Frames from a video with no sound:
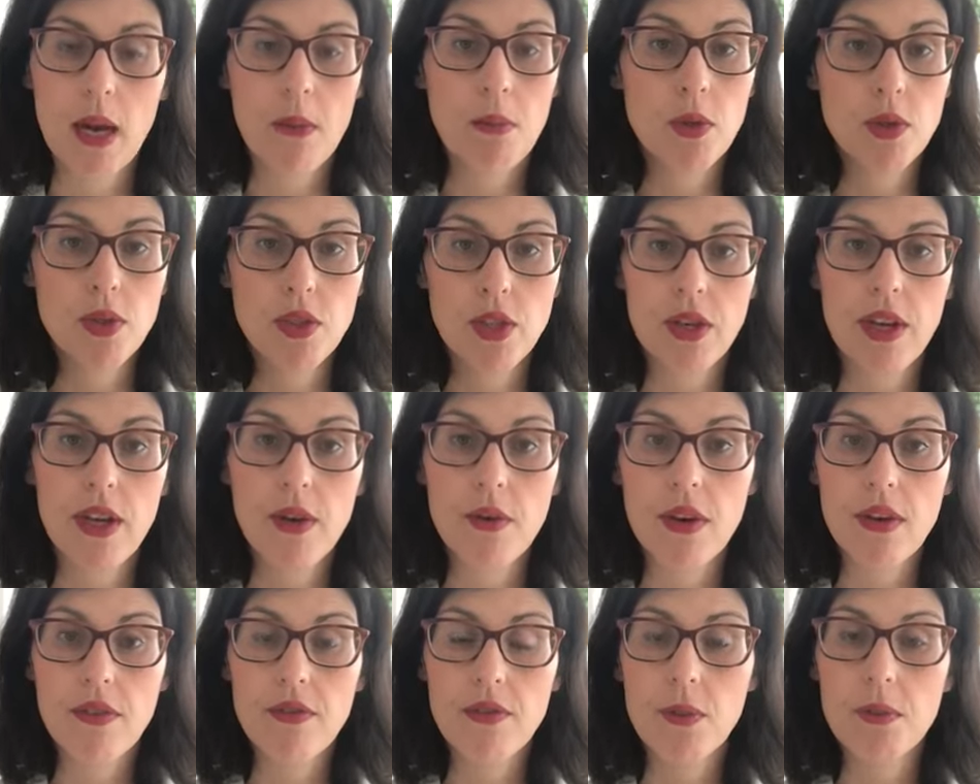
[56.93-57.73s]
I'm also
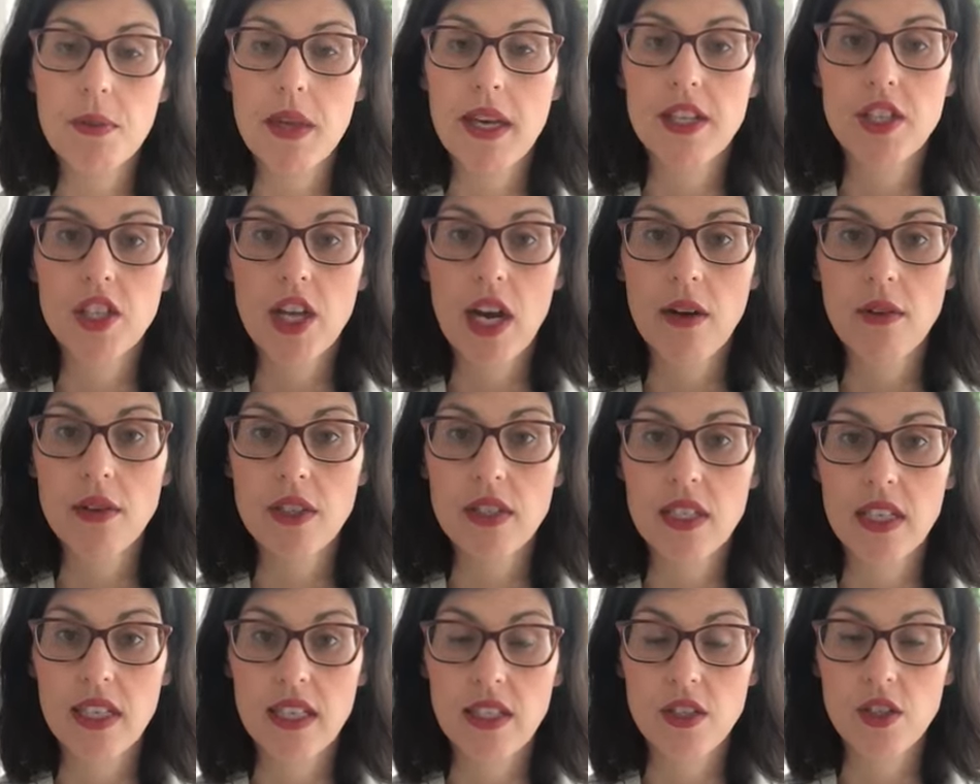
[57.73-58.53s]
hearing from their
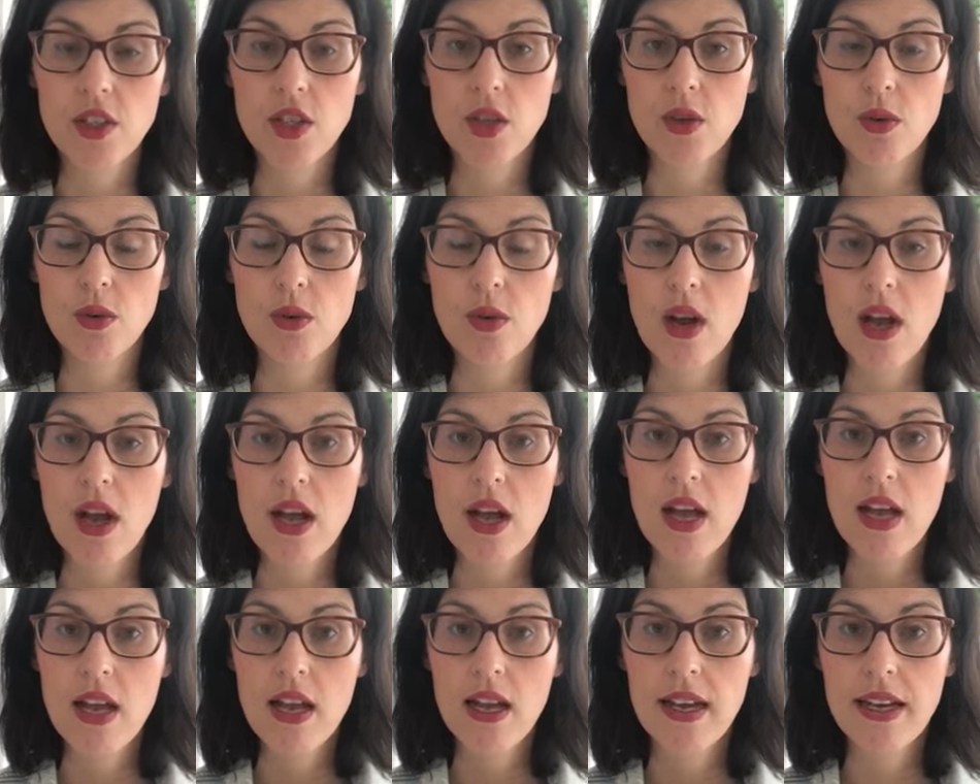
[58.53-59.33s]
charities who
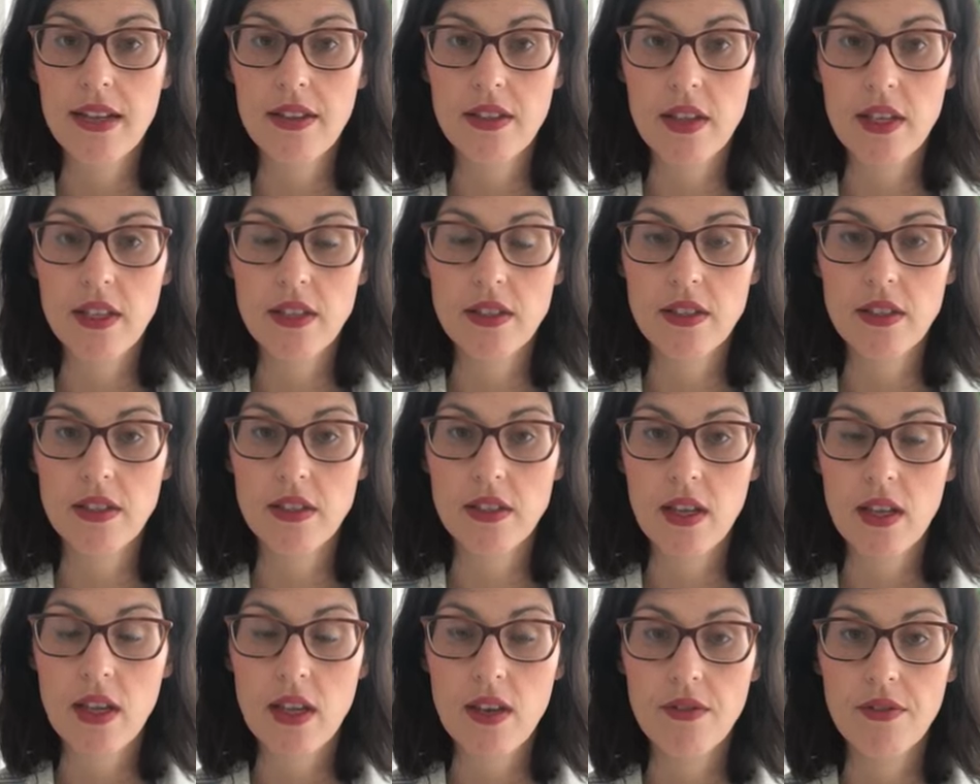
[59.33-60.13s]
in
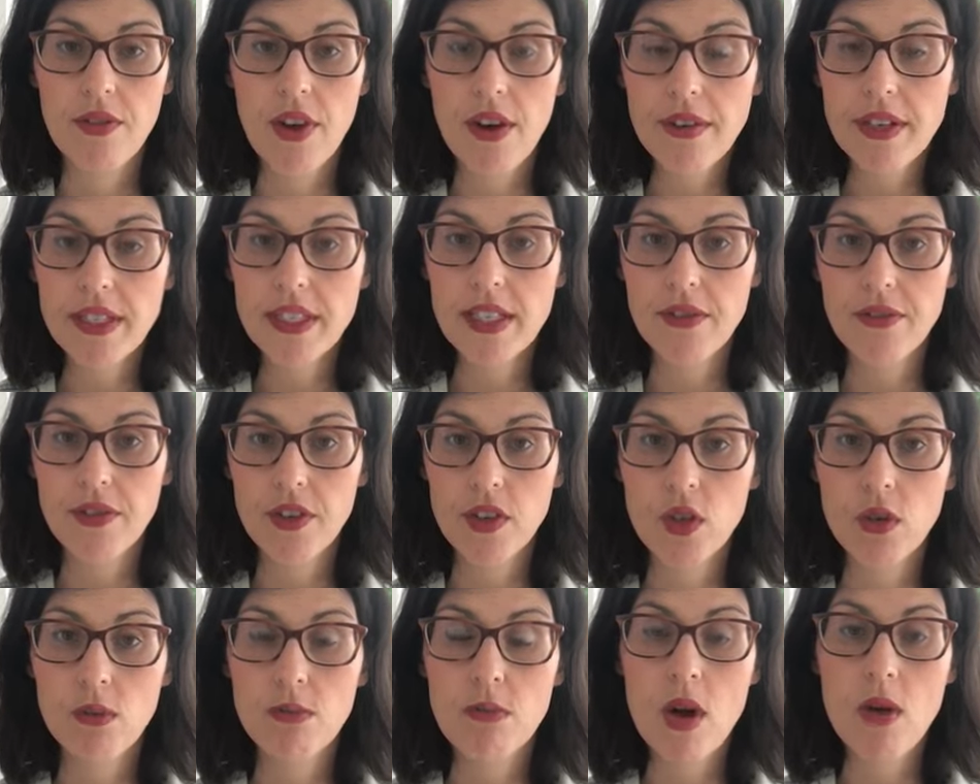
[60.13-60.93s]
this very
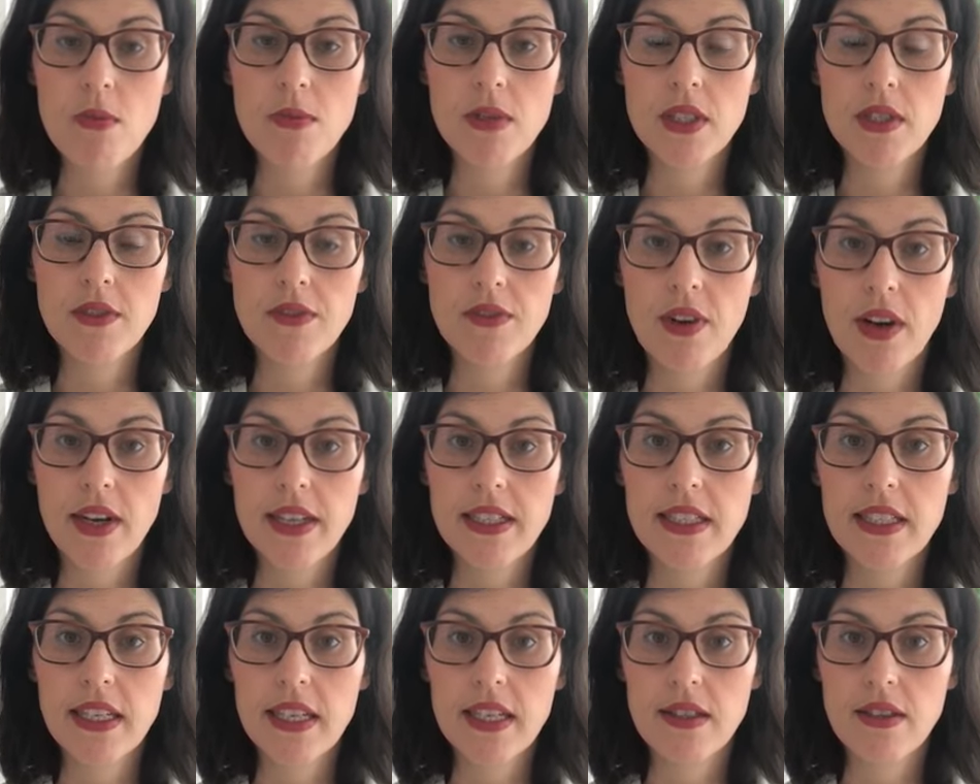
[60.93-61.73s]
difficult moment are
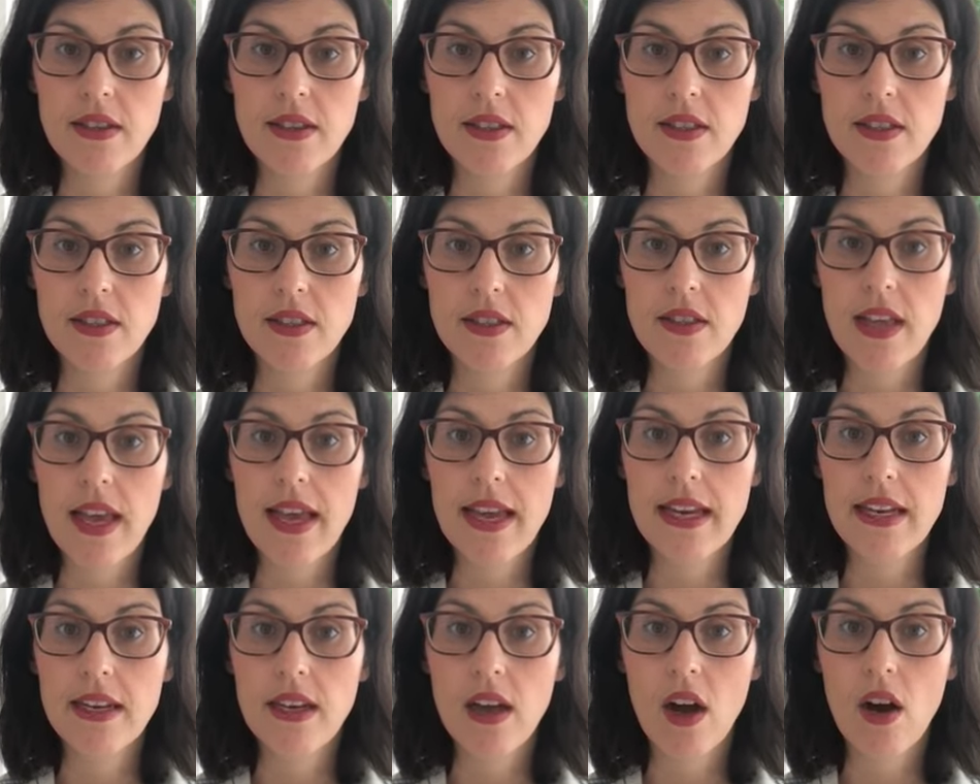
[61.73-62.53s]
finding that
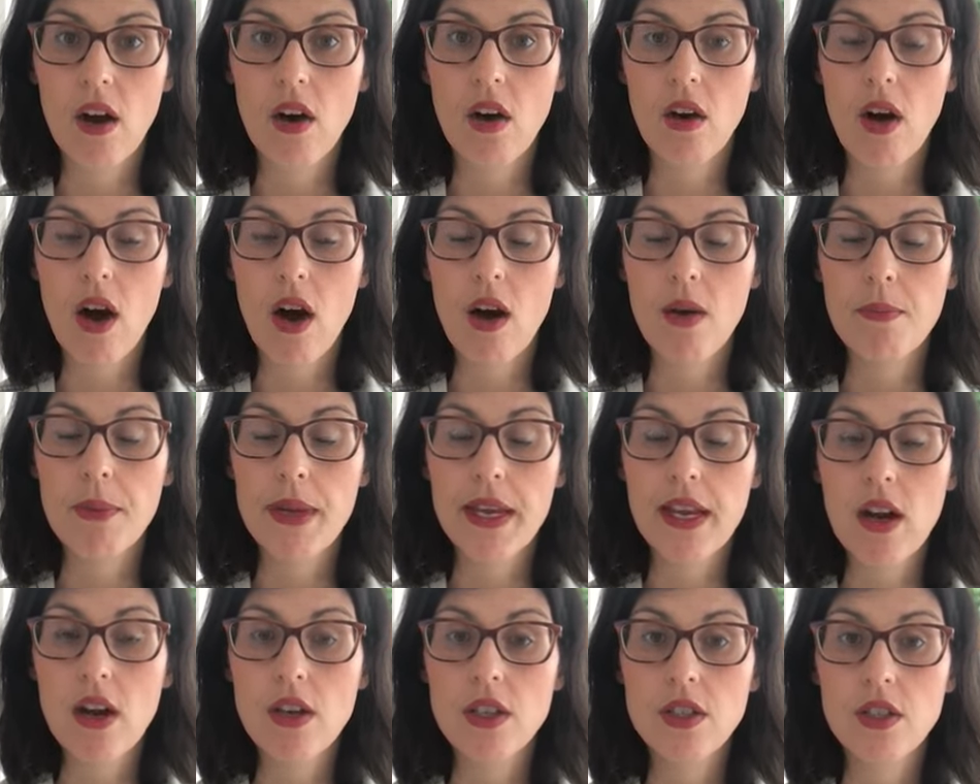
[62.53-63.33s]
they are
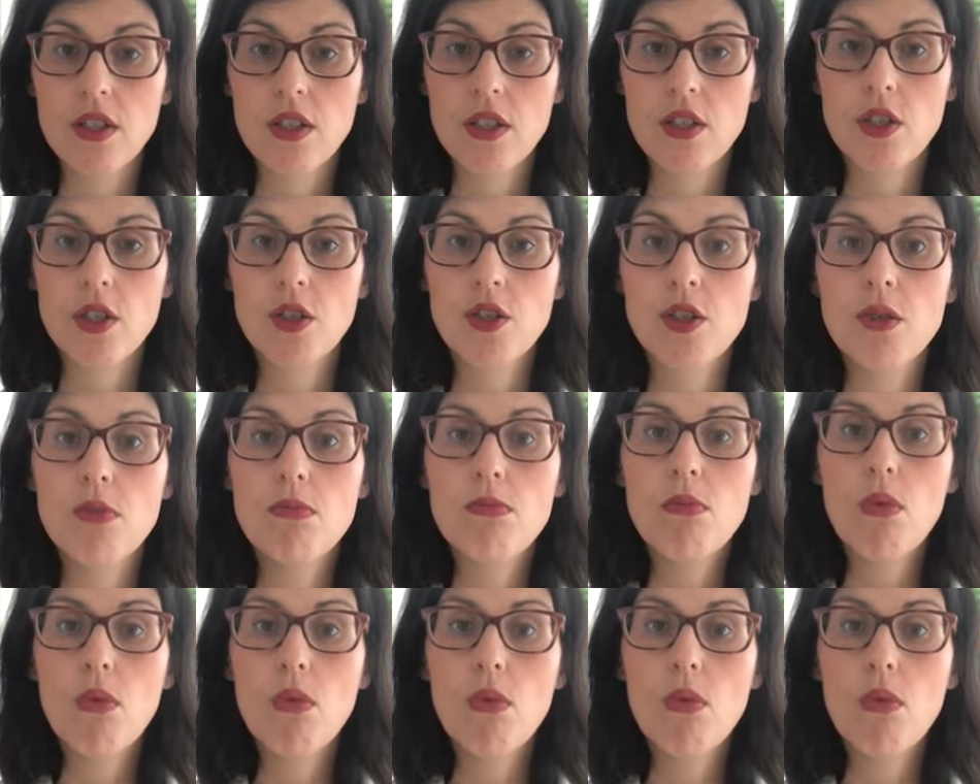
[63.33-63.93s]
being asked to do